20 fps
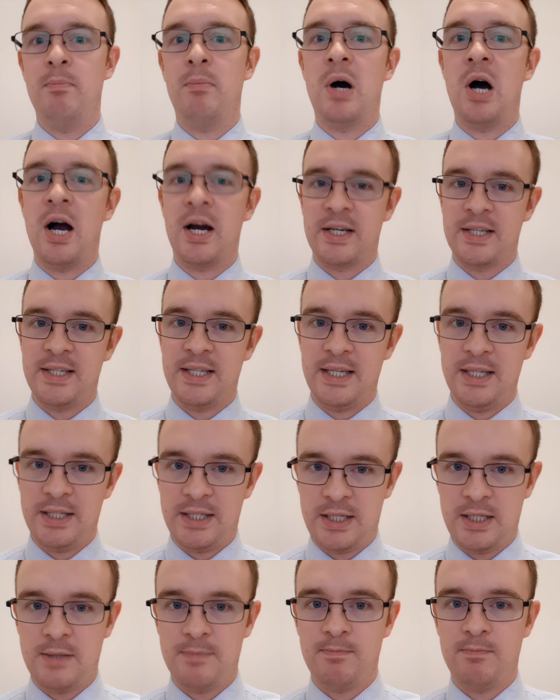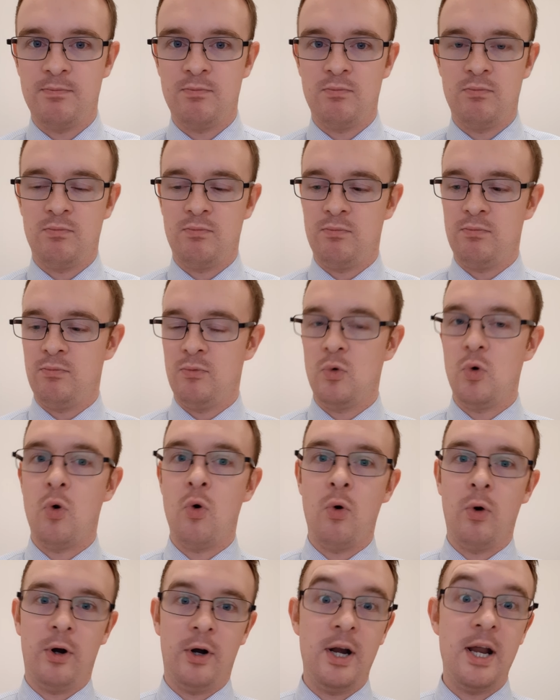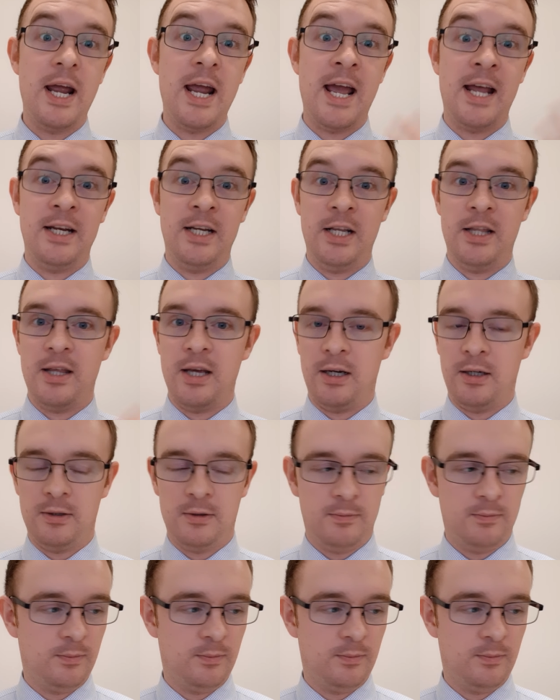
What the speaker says: boxes or anything.